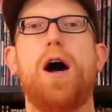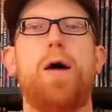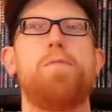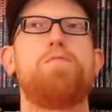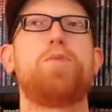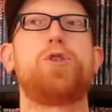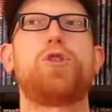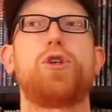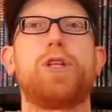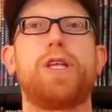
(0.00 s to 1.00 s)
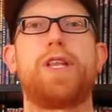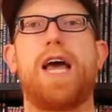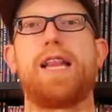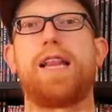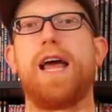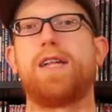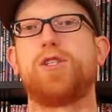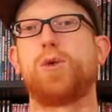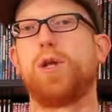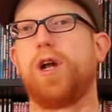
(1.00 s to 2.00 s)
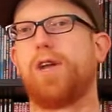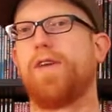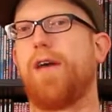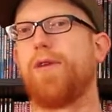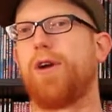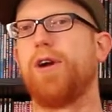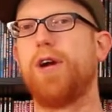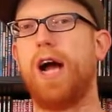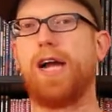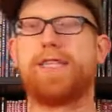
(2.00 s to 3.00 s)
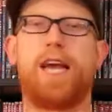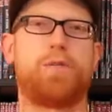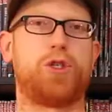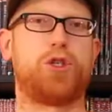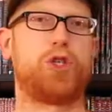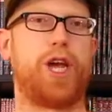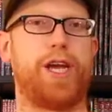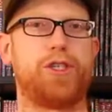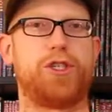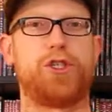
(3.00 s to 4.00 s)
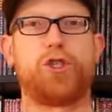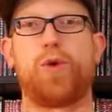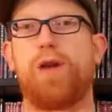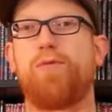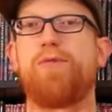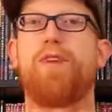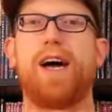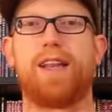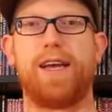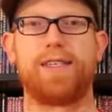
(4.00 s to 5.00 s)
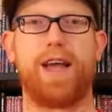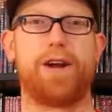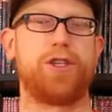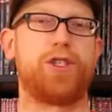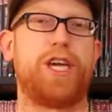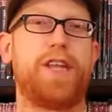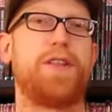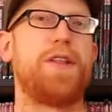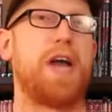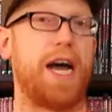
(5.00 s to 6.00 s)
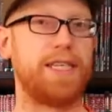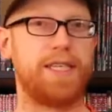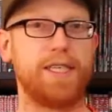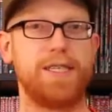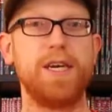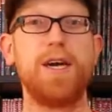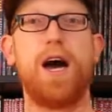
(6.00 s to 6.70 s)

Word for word: Um, certainly then led to a lot of other attempts or changes to try and revitalize characters in the nineties